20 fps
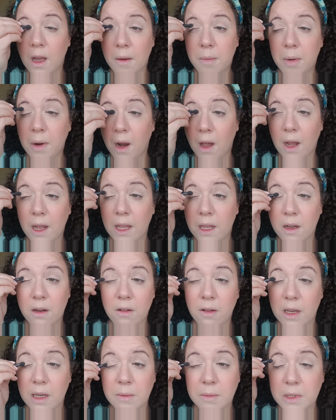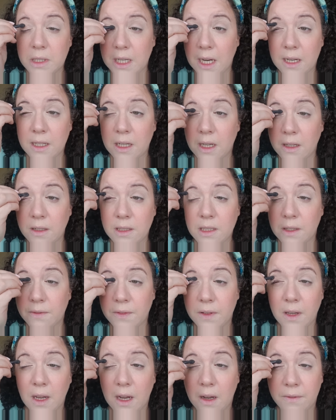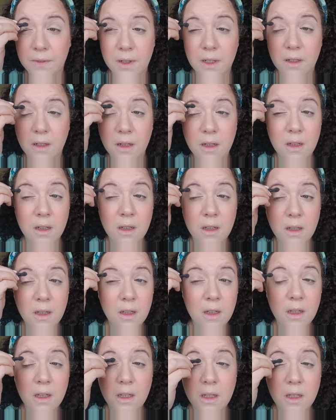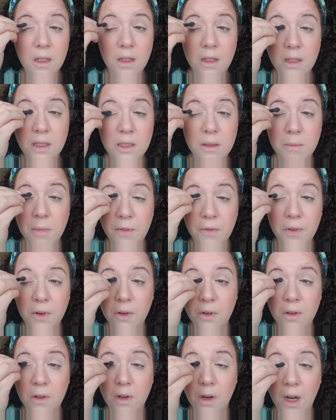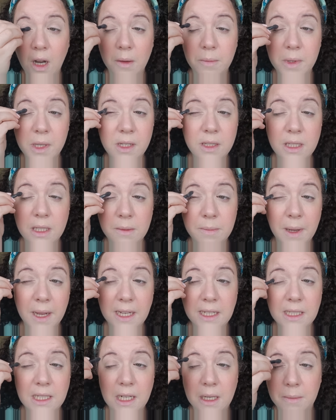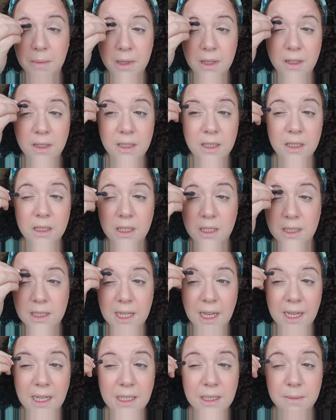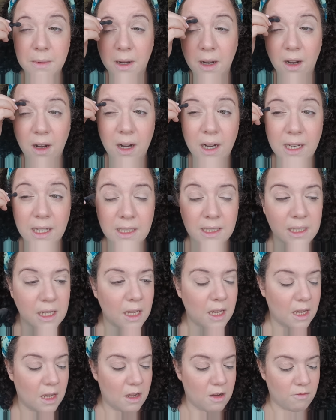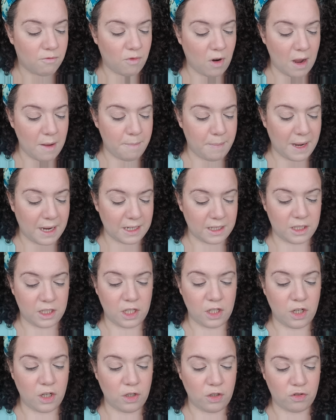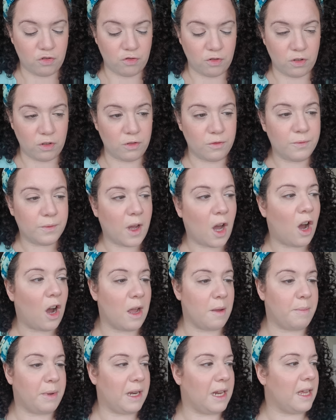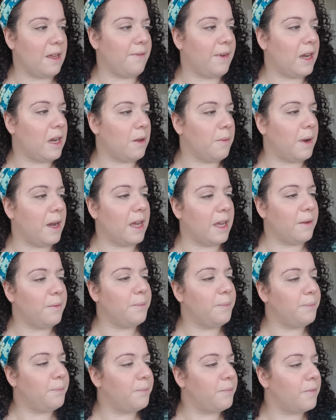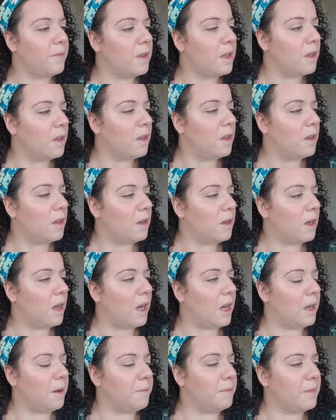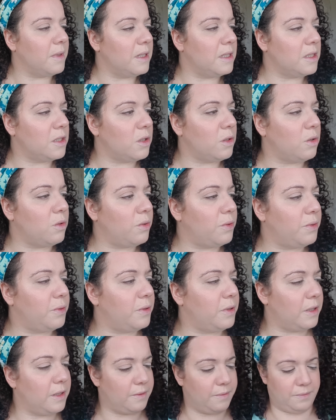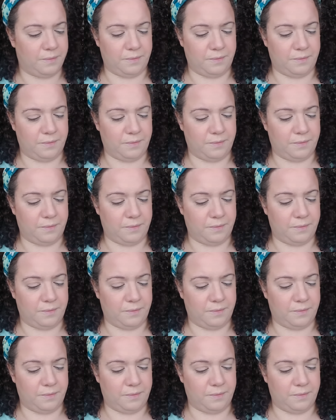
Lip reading: applying cream shadows if you haven't used them before. I'm using Painterly because it just takes my eyes right back to neutral, I believe, anyway. Oof.